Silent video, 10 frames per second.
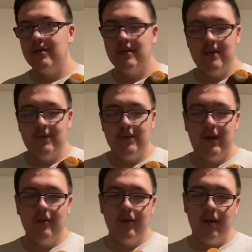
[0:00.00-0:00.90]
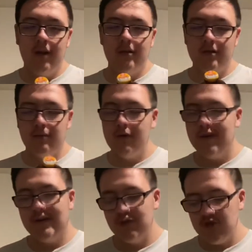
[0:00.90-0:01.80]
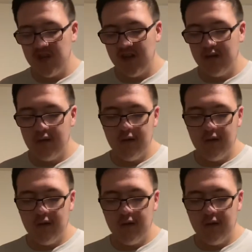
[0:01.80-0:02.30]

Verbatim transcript: and I was like, okay, that looks pretty interesting.